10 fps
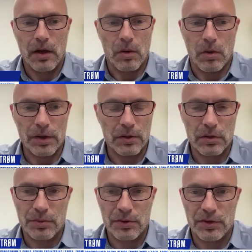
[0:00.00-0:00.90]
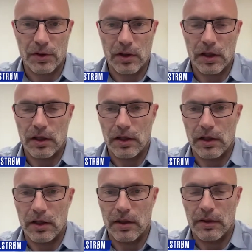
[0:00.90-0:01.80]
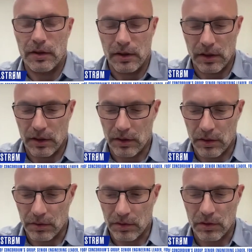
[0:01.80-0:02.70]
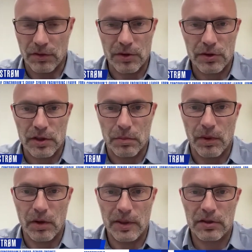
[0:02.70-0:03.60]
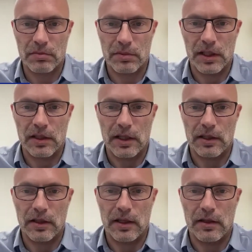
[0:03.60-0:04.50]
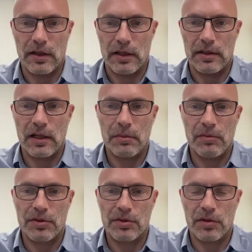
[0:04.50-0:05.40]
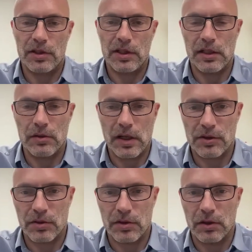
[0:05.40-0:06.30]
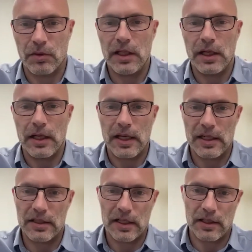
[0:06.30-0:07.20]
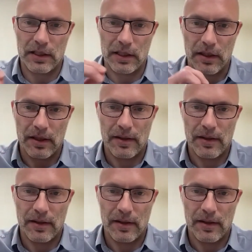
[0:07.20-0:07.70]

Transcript: Or you could prove your you know, university diploma to me and tell me with certainty that you have a certain degree, and that's actually,